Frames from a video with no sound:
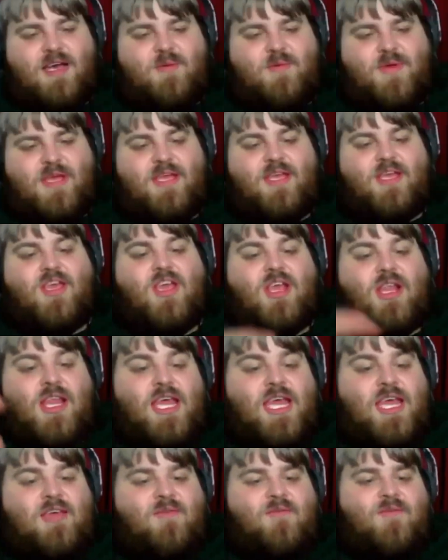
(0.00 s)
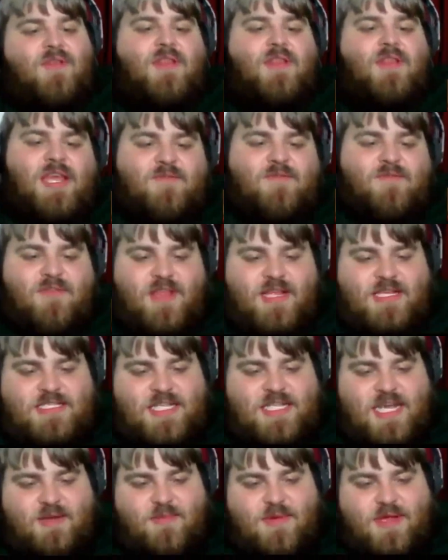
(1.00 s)
Tommy. Leave for
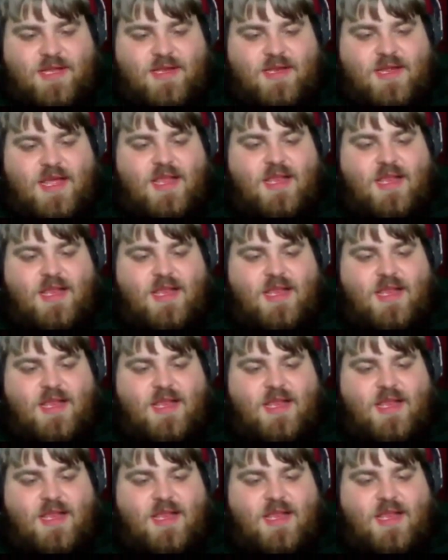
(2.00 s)
this segment.